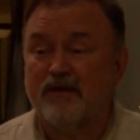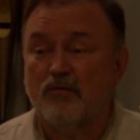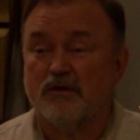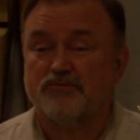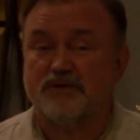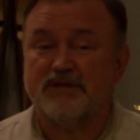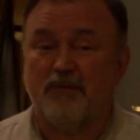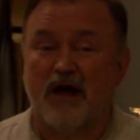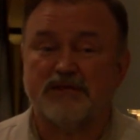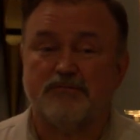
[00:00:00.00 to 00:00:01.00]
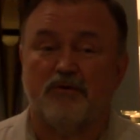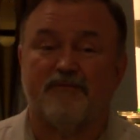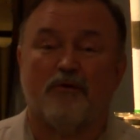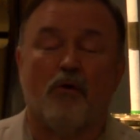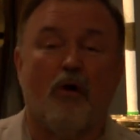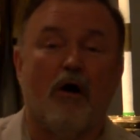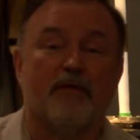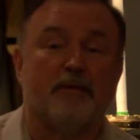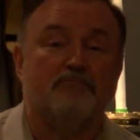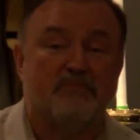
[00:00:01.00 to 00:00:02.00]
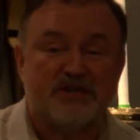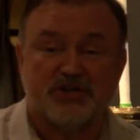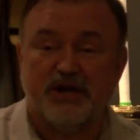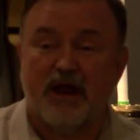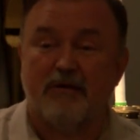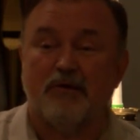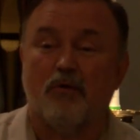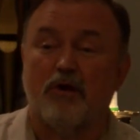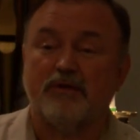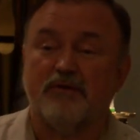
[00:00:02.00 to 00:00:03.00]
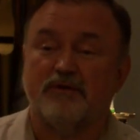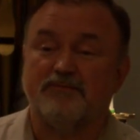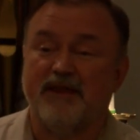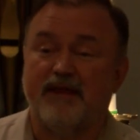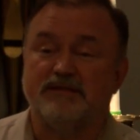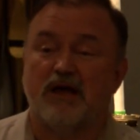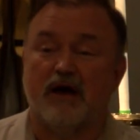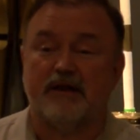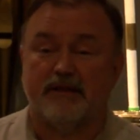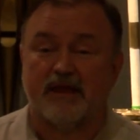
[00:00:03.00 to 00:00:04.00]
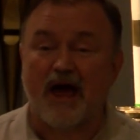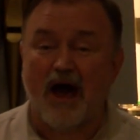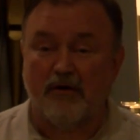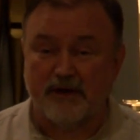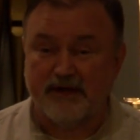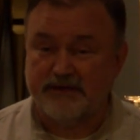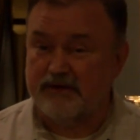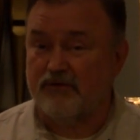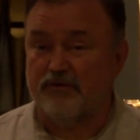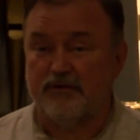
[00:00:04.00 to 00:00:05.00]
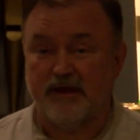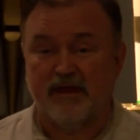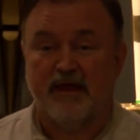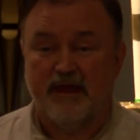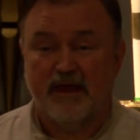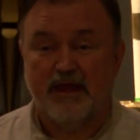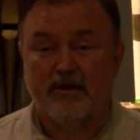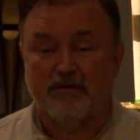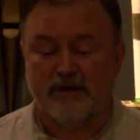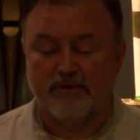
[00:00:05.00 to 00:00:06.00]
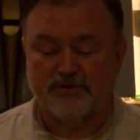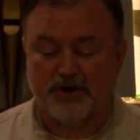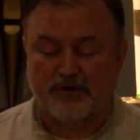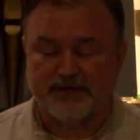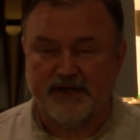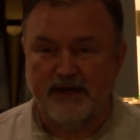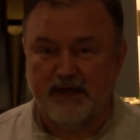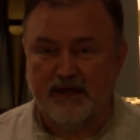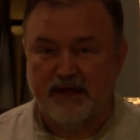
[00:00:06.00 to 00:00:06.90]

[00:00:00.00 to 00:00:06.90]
was responsible for all the missionary work that was being done in the colonies, including here in New Jersey.